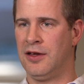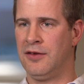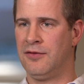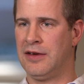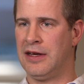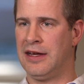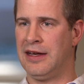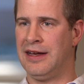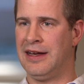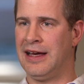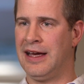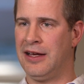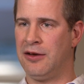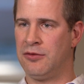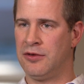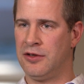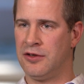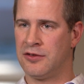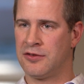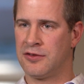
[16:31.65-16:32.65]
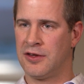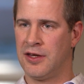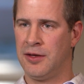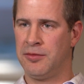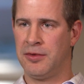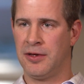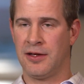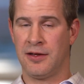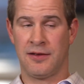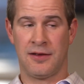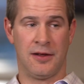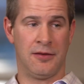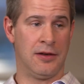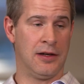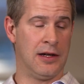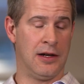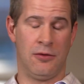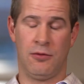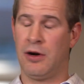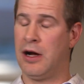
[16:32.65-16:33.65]
Even at night when you're sleeping, it's like
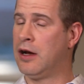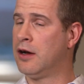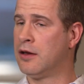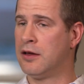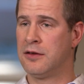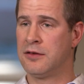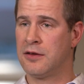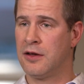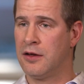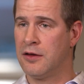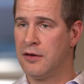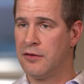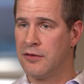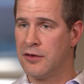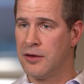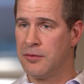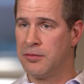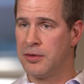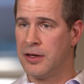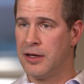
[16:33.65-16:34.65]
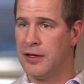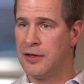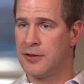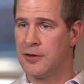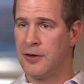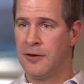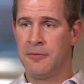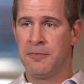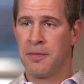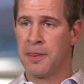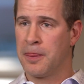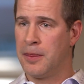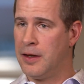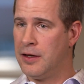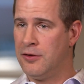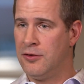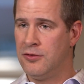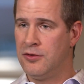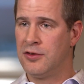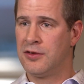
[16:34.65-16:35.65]
you got wireless all over the place,
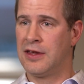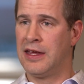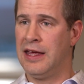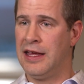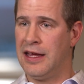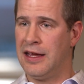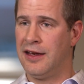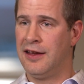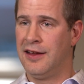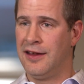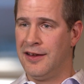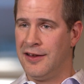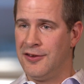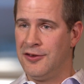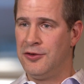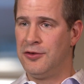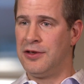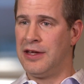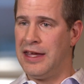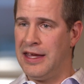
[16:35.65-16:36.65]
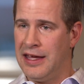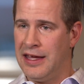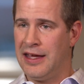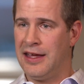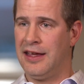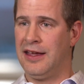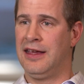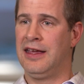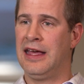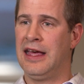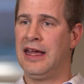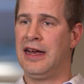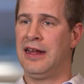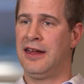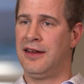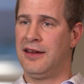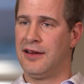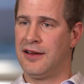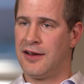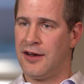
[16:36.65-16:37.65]
and you can't get
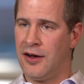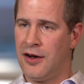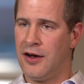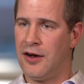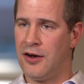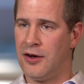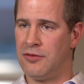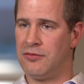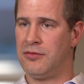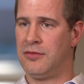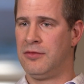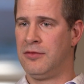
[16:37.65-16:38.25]
it calm.